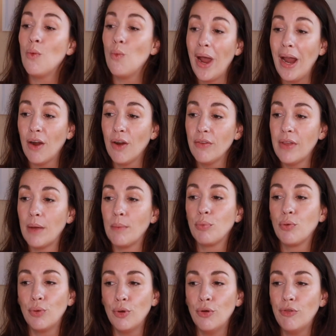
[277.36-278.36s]
aware
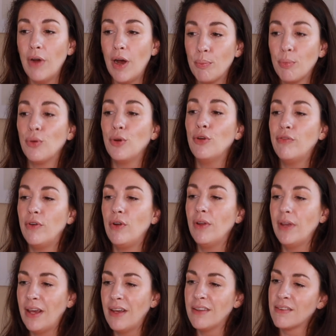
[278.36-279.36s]
that
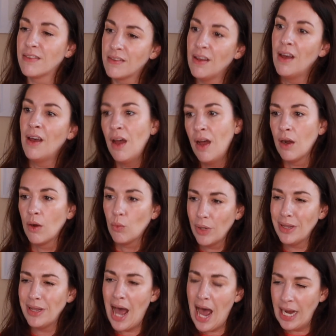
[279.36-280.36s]
approval is
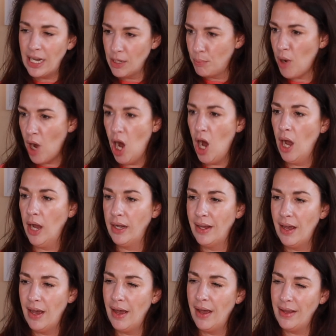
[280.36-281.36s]
relied upon,
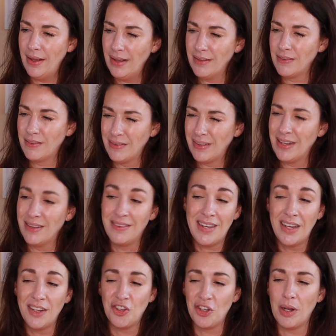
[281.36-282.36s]
uh, is
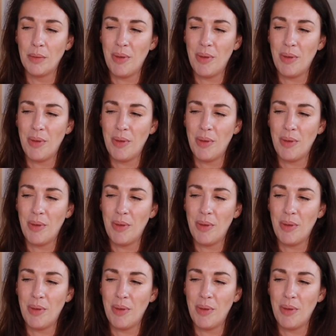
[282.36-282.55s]
contingent